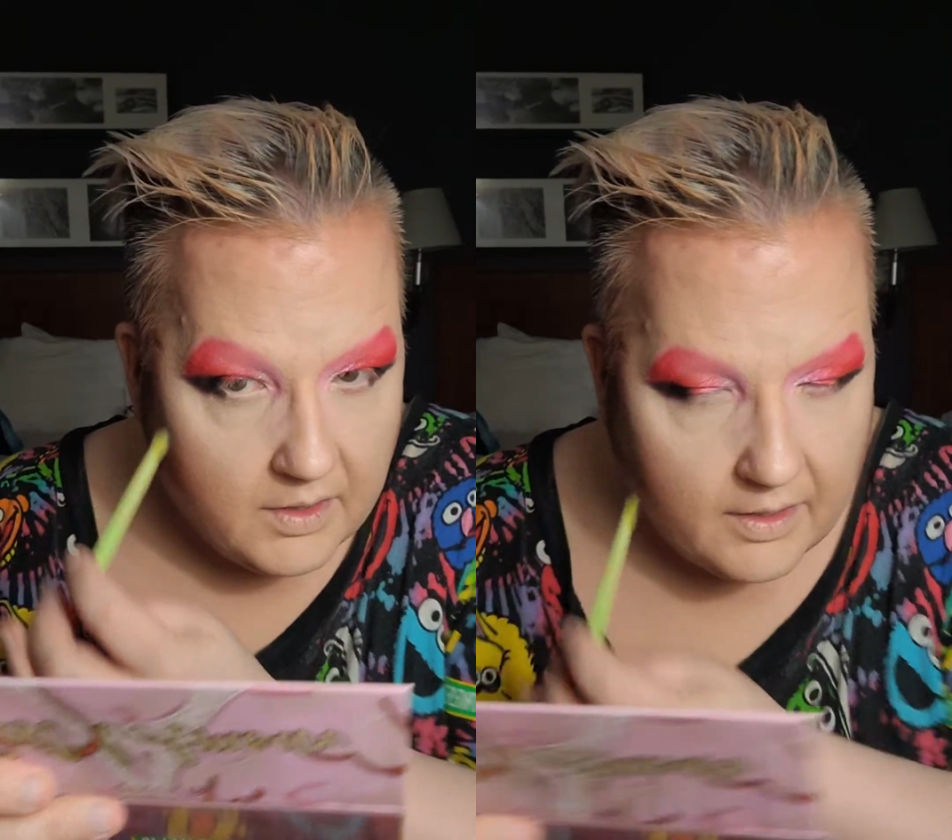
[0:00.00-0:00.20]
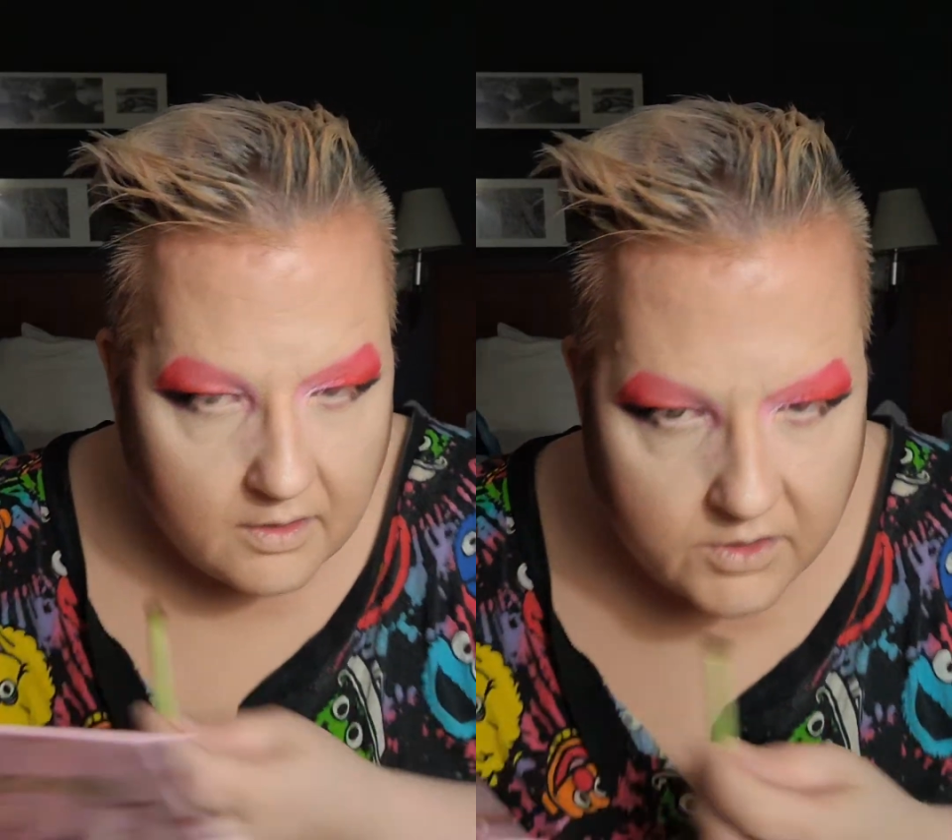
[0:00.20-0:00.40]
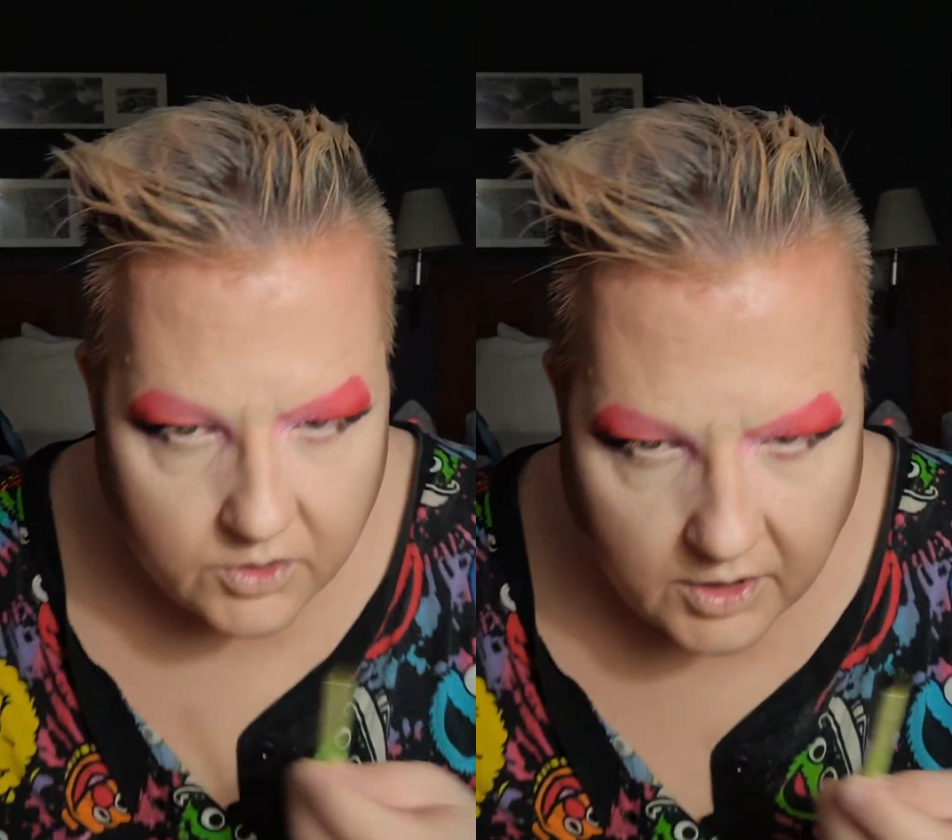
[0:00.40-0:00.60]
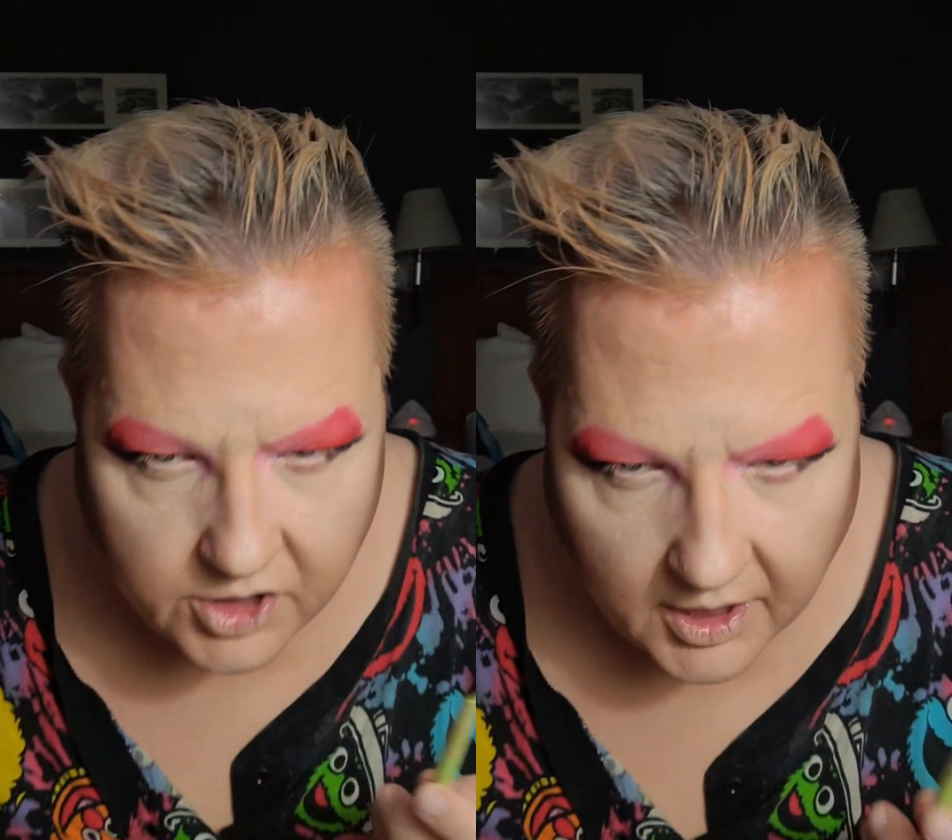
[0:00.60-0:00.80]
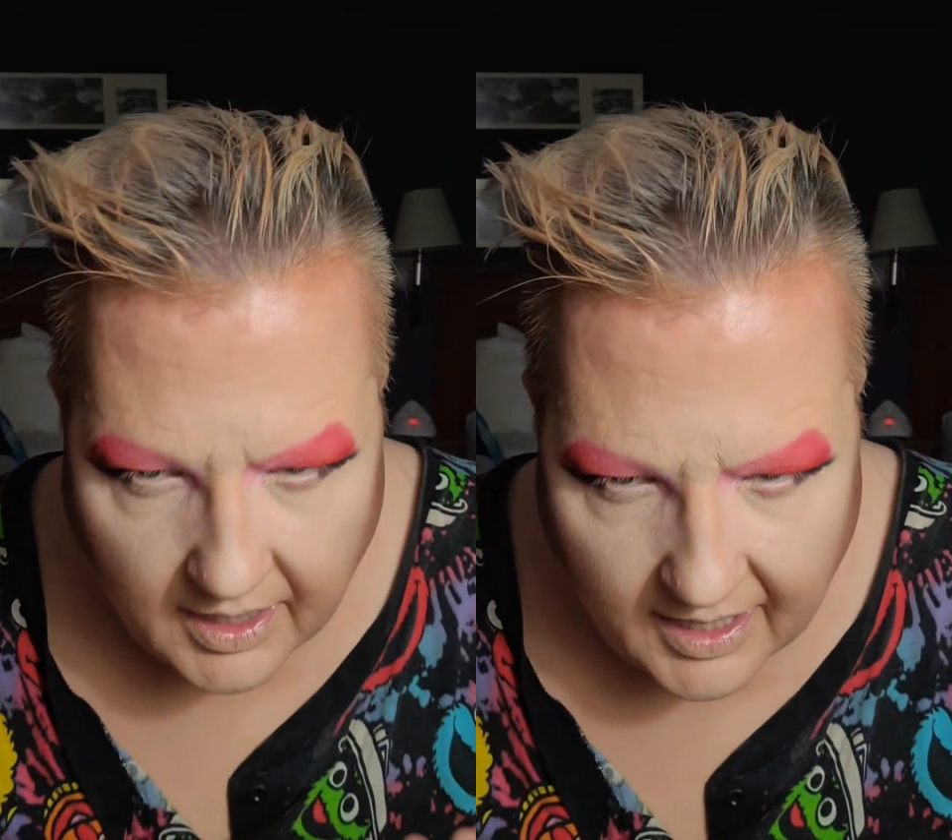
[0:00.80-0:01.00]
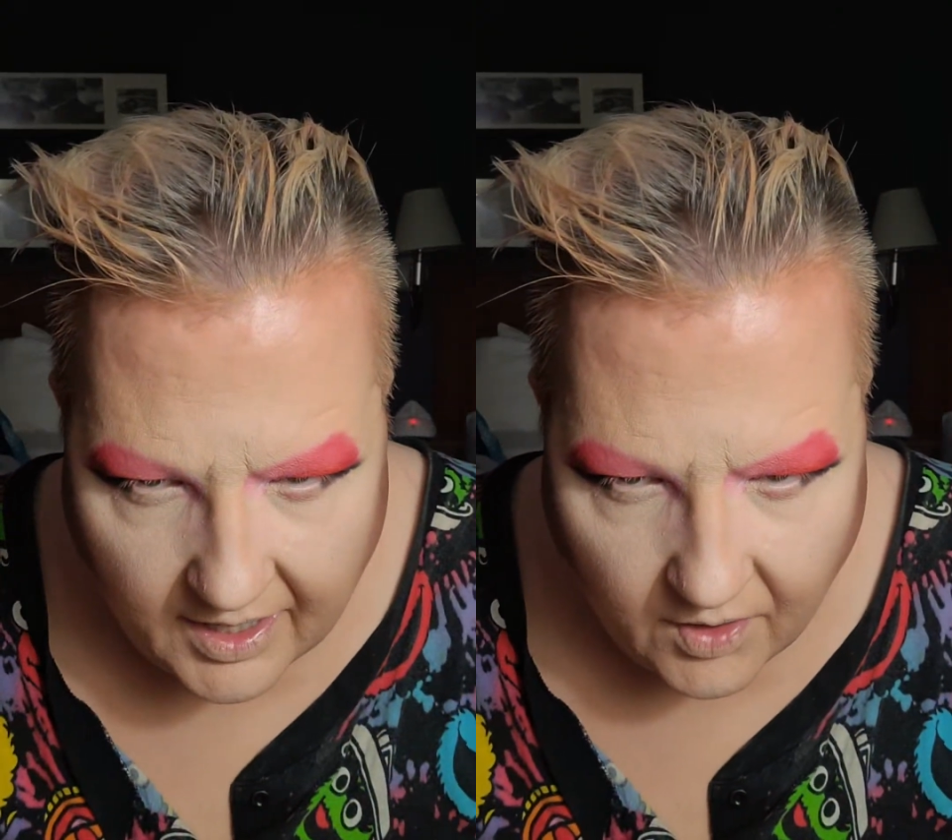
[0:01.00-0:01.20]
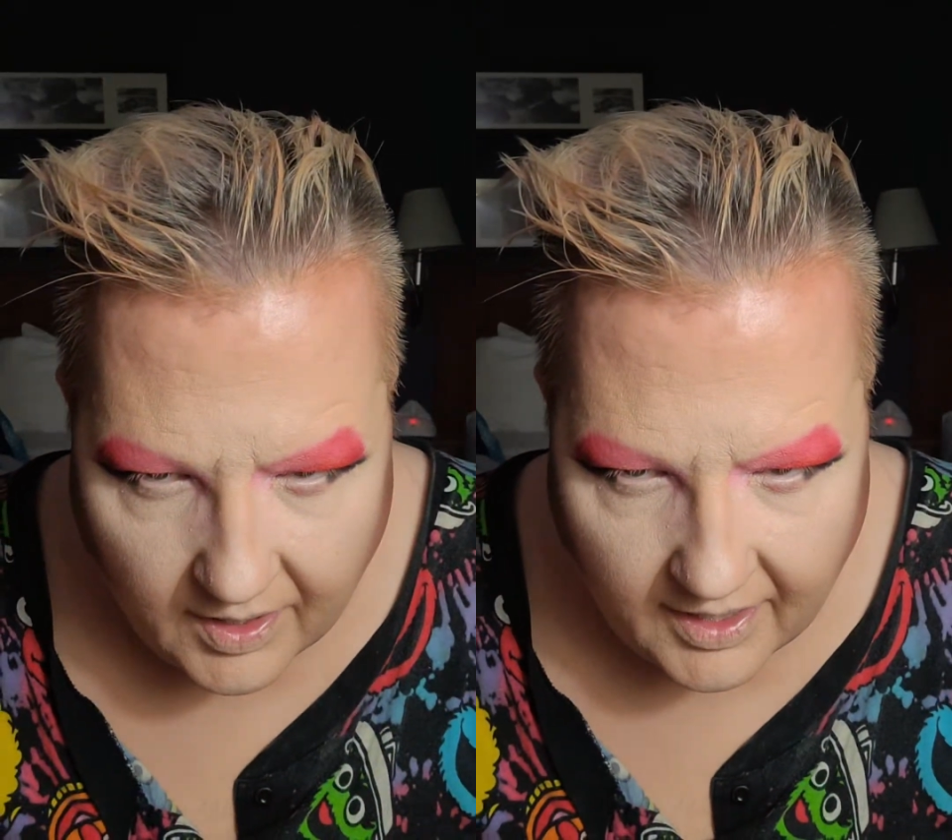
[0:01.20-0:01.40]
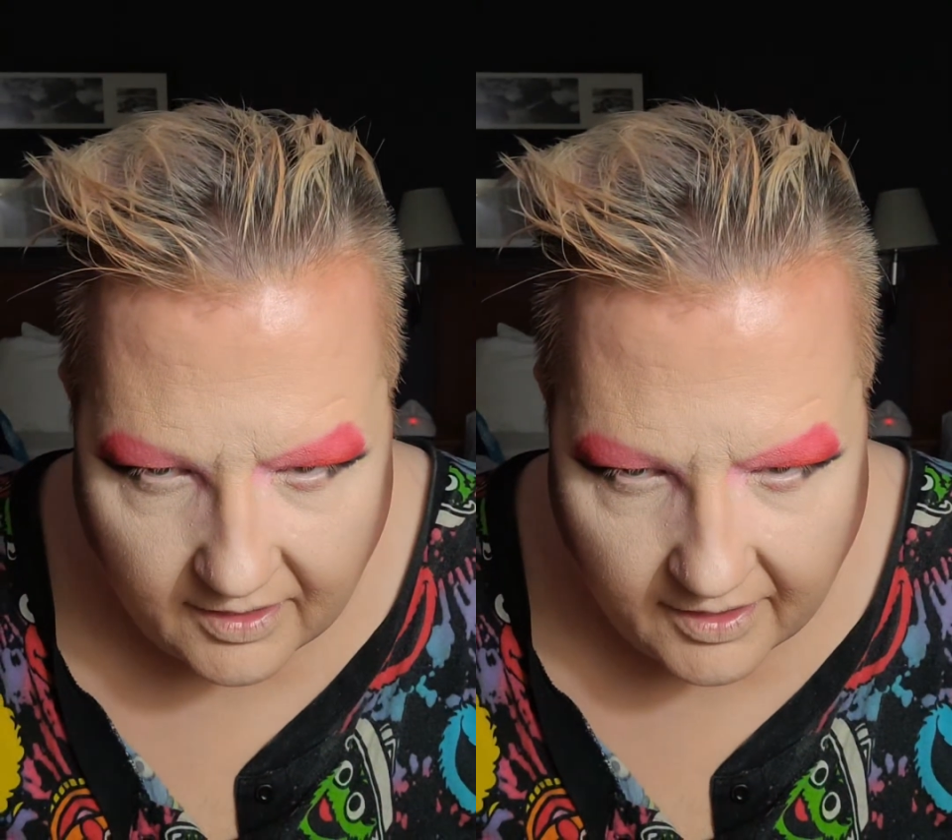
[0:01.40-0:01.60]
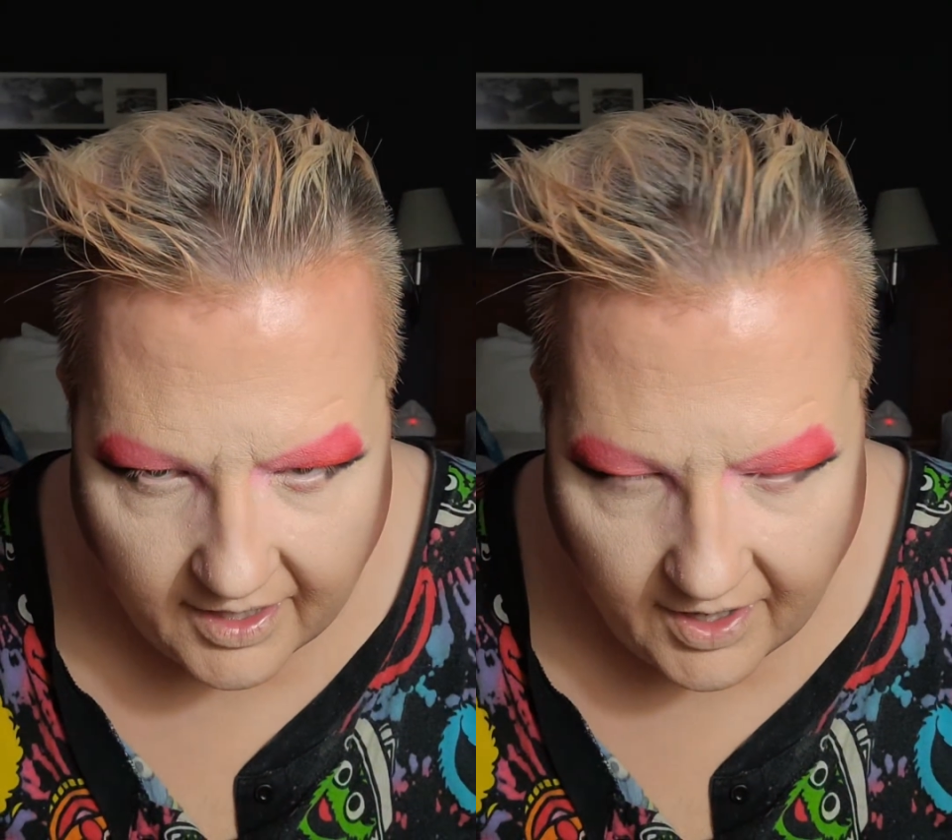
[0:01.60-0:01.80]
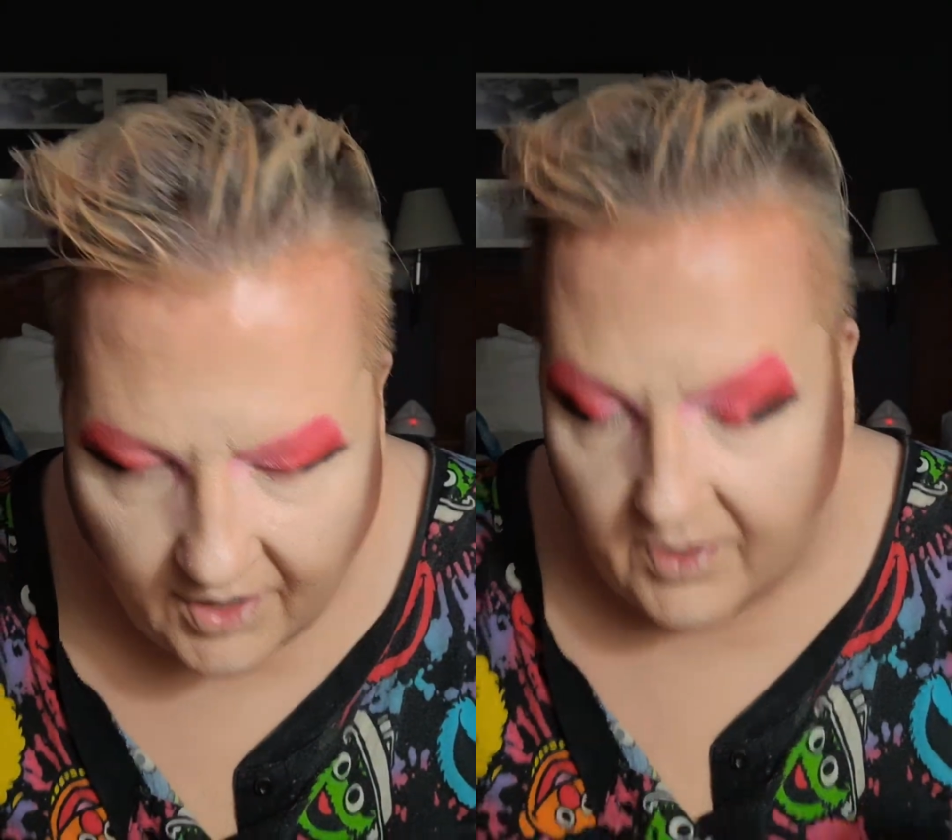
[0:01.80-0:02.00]
Stretch it out.
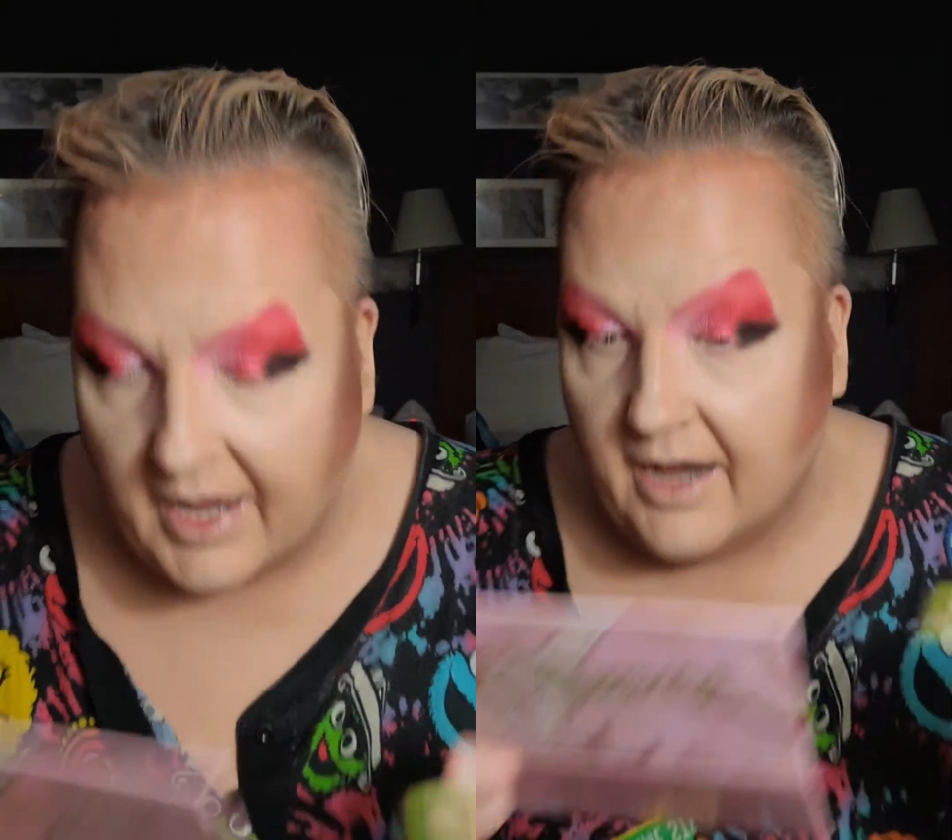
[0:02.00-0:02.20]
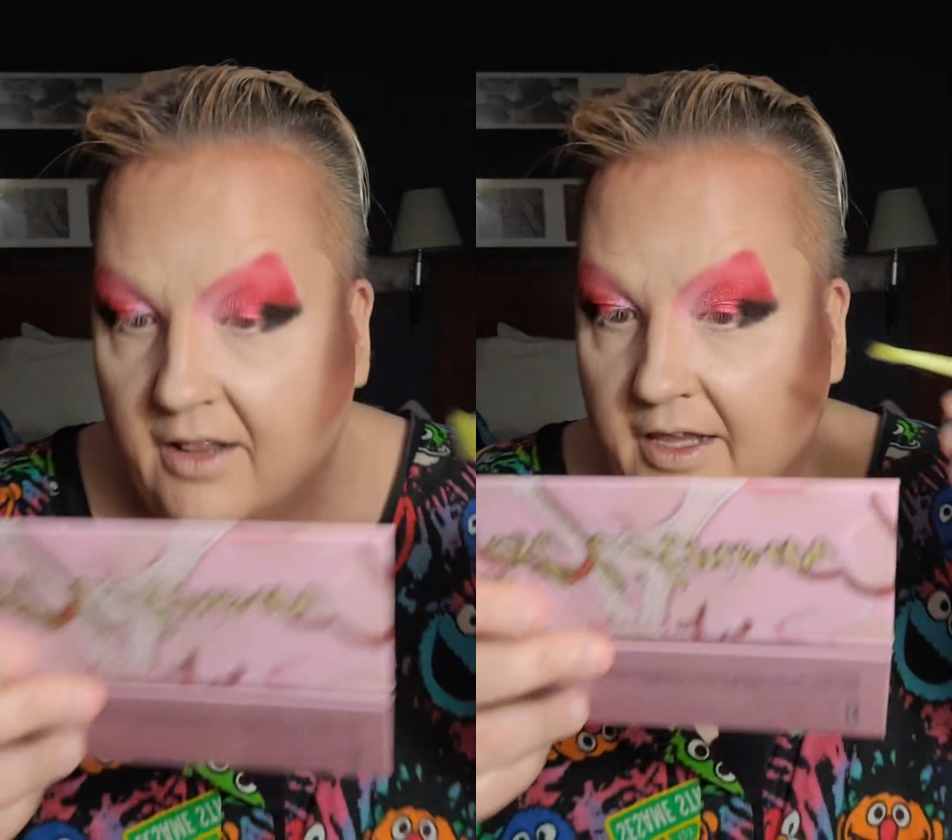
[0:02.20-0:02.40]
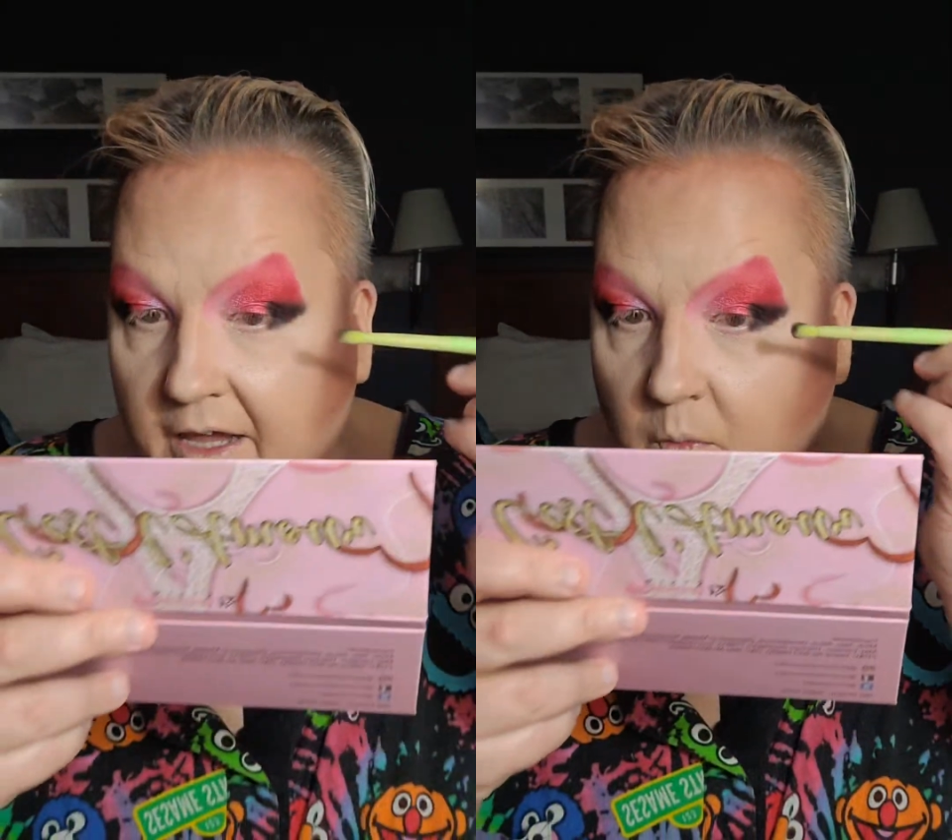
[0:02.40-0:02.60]
Hello, Natalie.